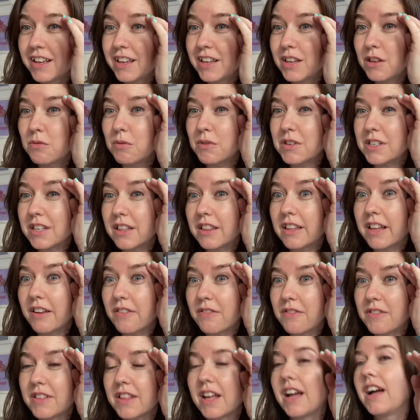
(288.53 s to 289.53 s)
You'd want to
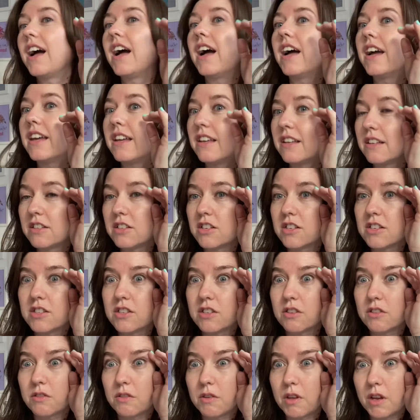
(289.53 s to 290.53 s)
lift that eye just
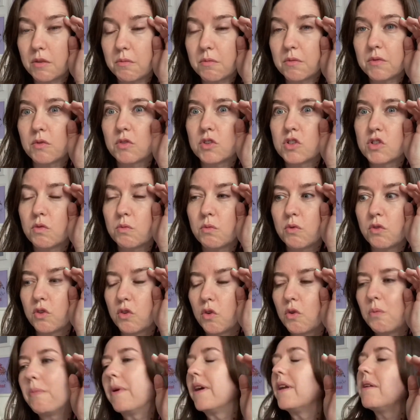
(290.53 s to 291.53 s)
to get it more, sort of more
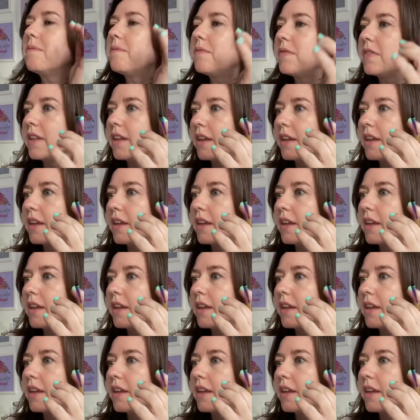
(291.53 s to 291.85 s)
open.